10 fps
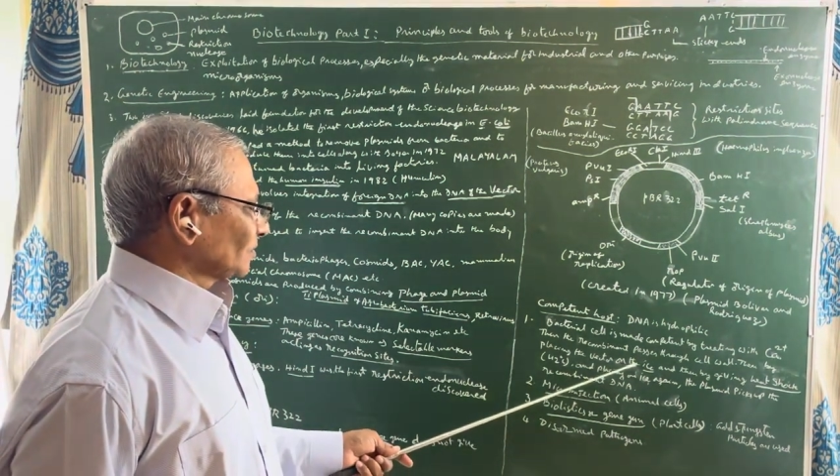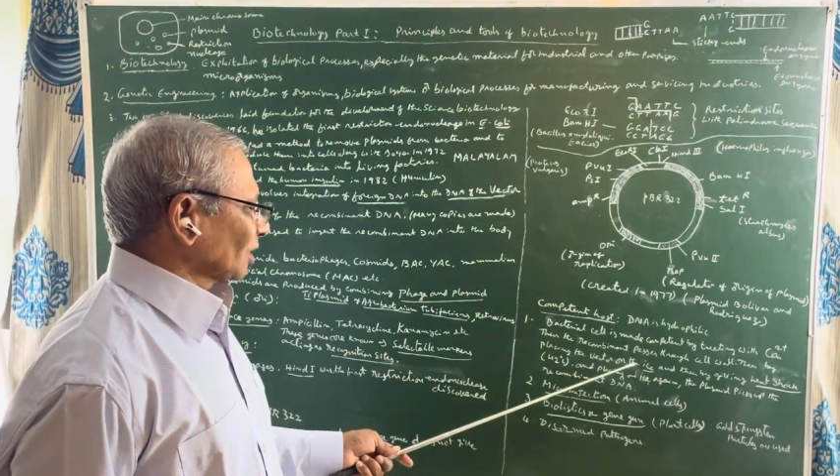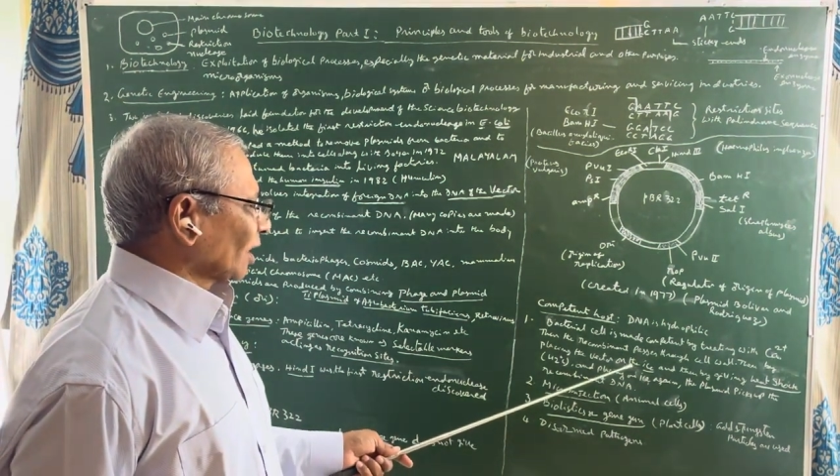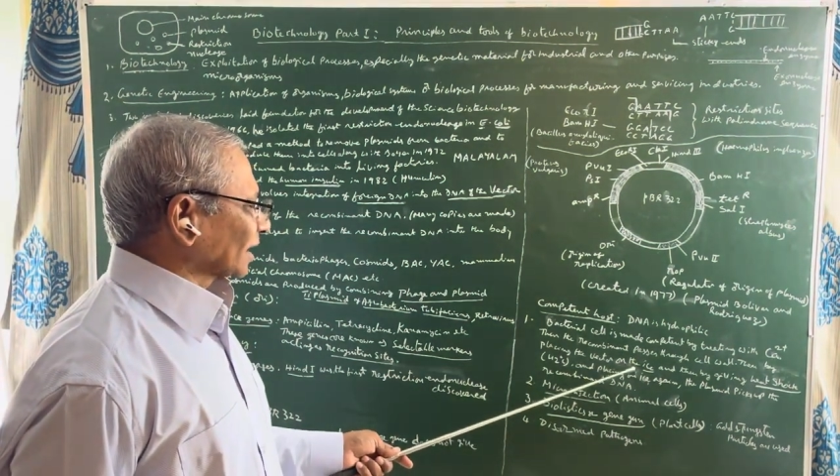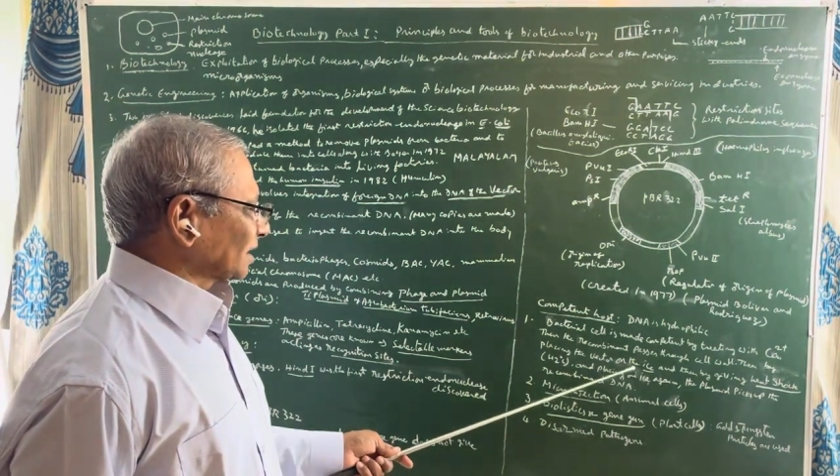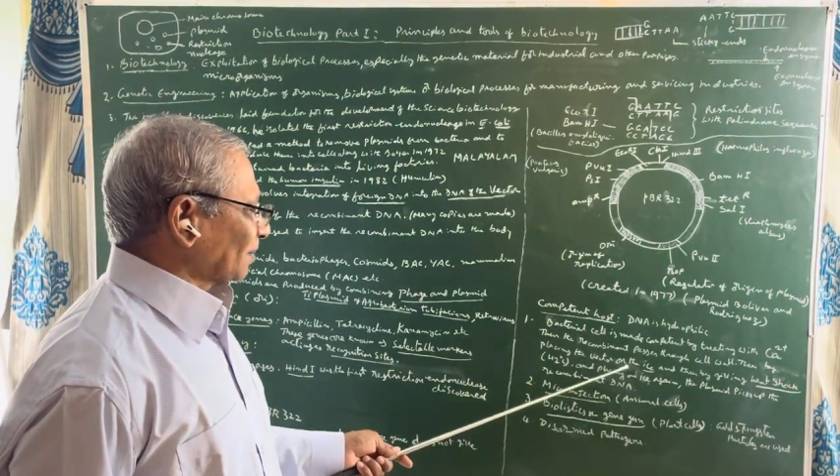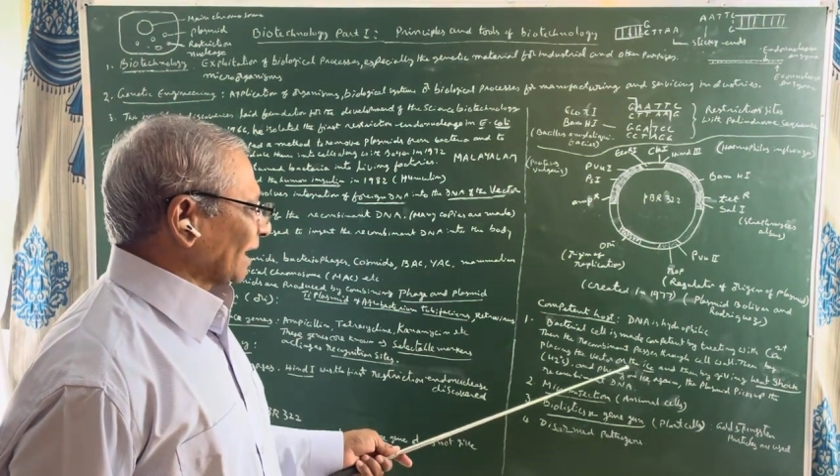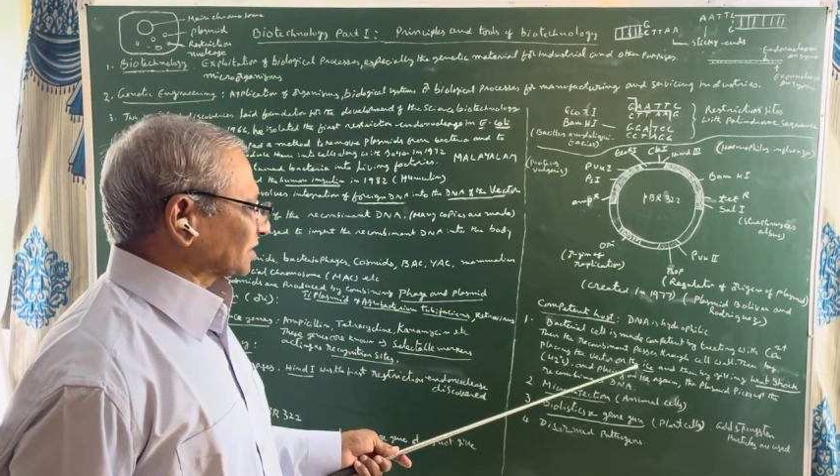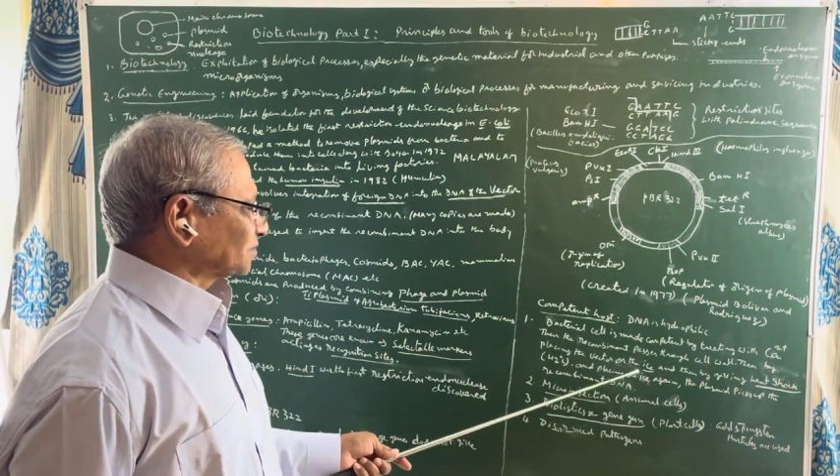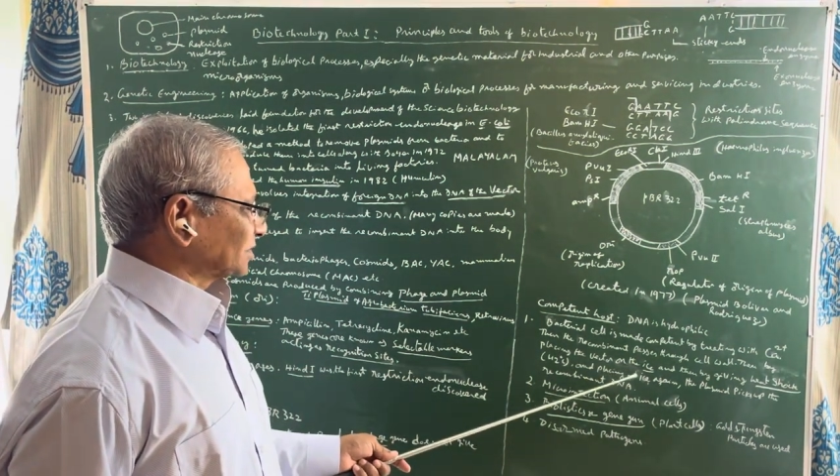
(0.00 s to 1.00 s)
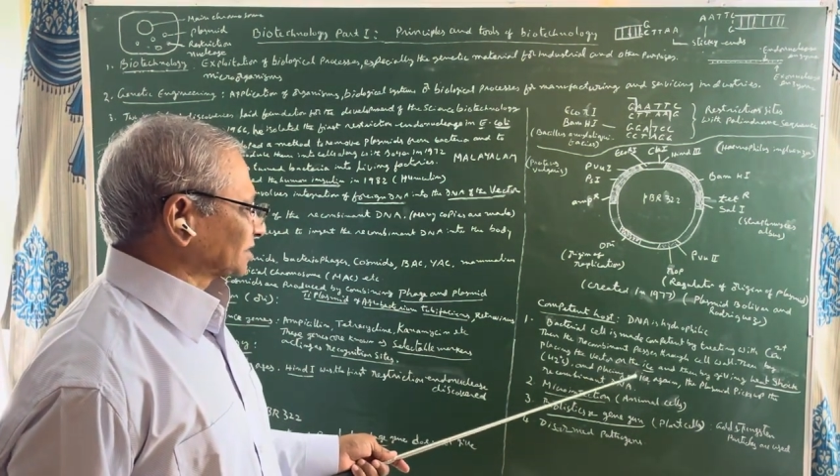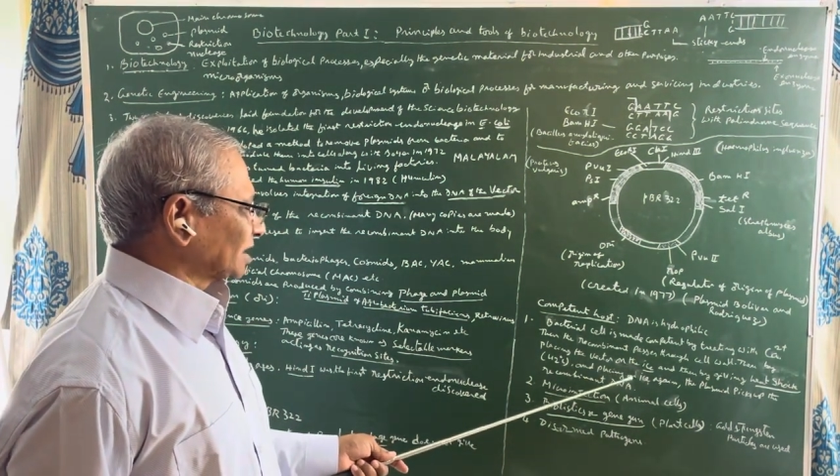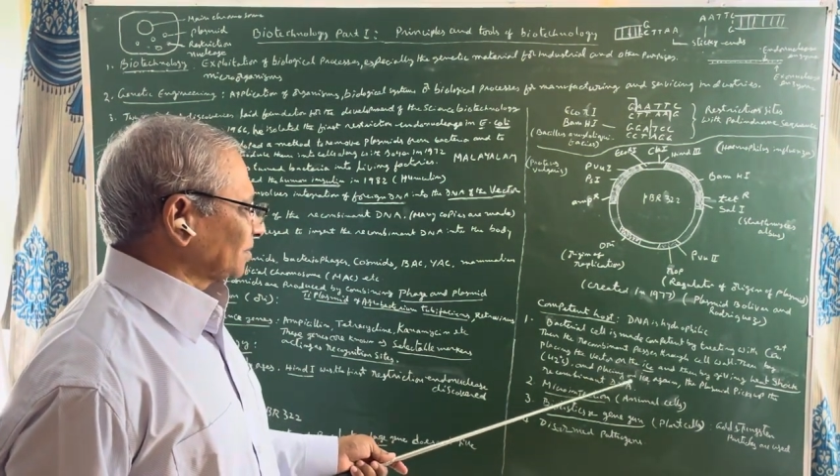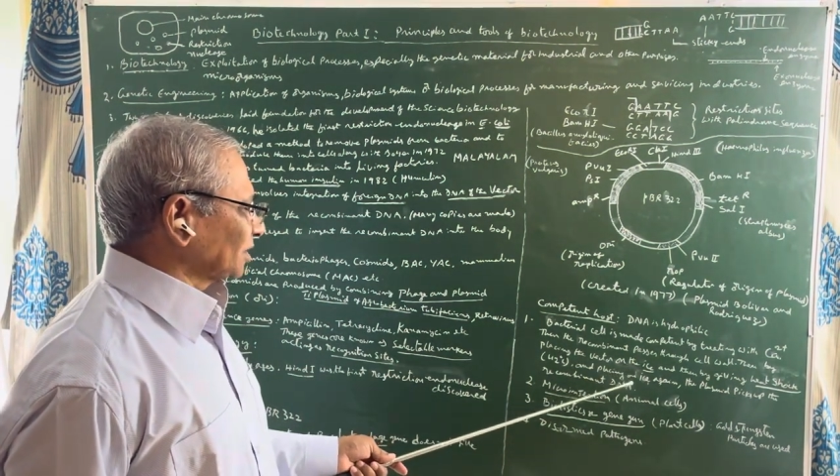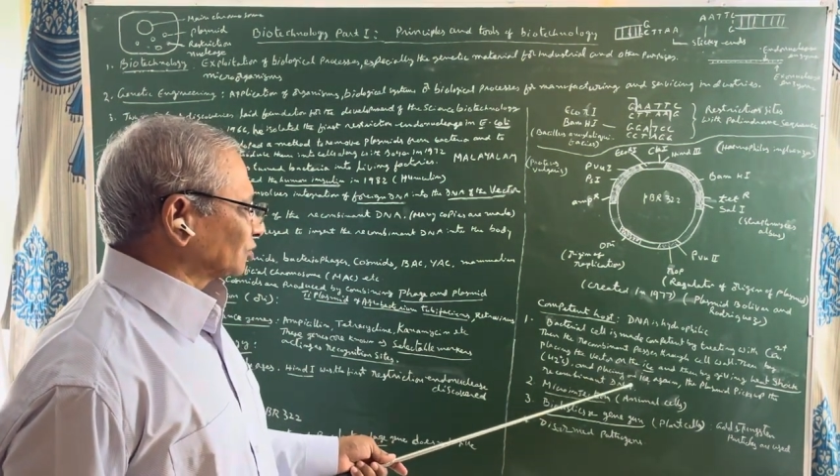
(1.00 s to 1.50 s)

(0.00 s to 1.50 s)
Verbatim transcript: or the plasmids can be